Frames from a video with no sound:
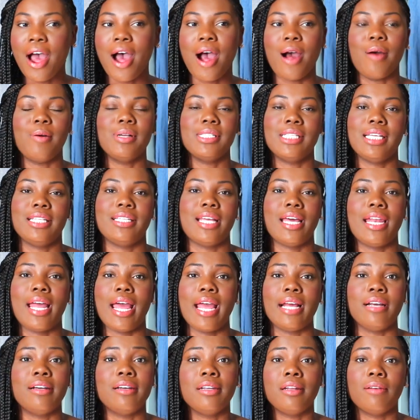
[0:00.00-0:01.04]
How is it that
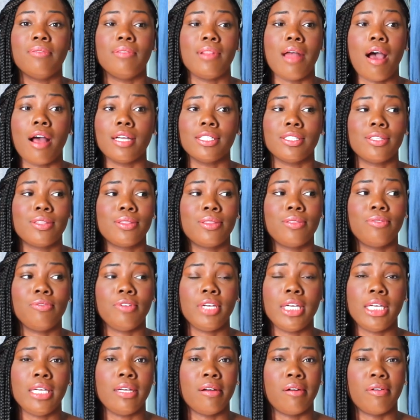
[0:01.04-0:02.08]
I could have lost
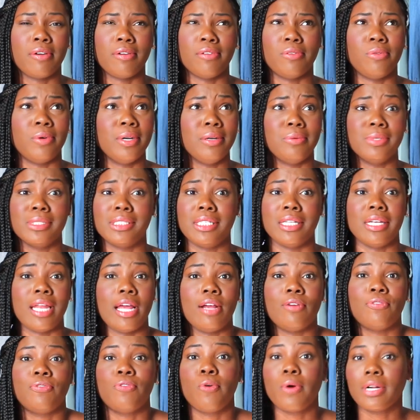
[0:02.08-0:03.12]

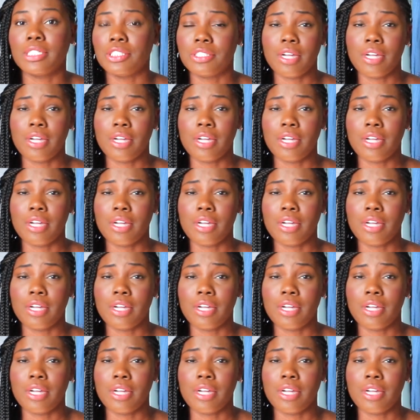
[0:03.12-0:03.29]
4